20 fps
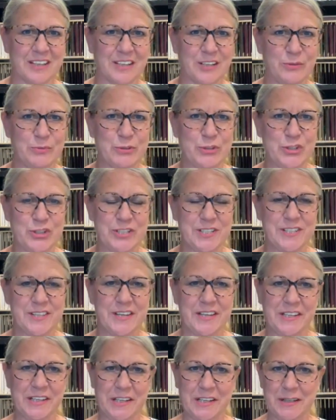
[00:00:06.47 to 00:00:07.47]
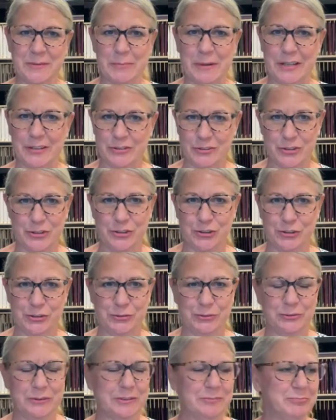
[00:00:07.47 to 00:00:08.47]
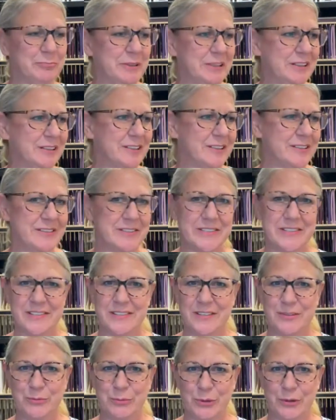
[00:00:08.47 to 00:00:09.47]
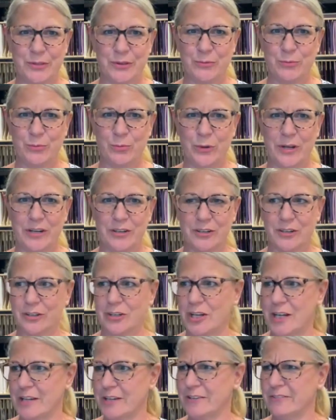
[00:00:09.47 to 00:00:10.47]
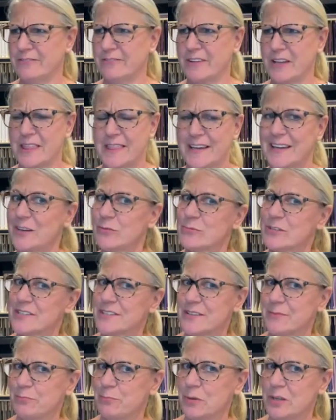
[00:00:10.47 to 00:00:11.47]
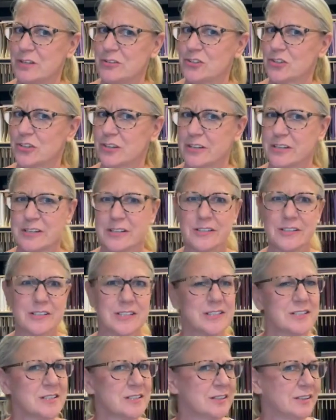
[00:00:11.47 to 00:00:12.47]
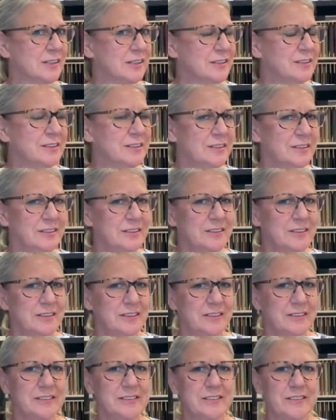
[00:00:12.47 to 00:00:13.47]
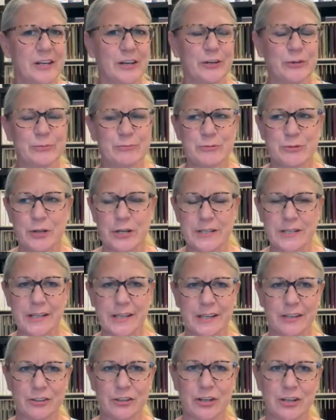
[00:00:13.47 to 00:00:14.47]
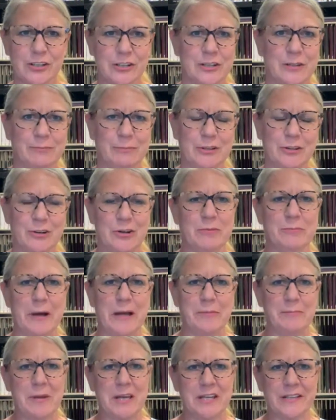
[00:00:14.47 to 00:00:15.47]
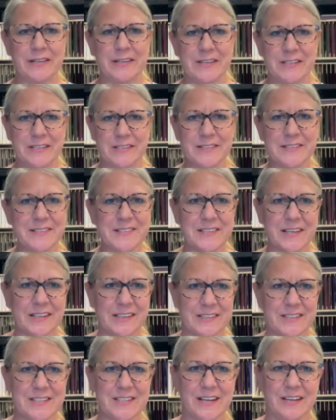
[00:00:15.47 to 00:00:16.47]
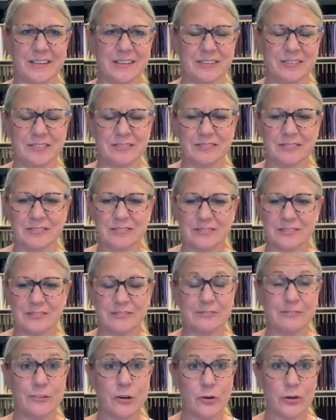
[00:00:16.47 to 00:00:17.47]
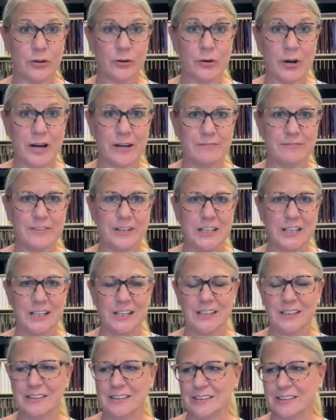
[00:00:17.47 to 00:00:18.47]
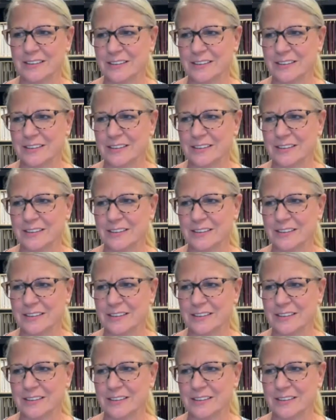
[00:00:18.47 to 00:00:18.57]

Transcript: I was just thinking about you because you were the winner of, I think it was the peach cards. So I'm trying to get caught up on all my mailings and photographing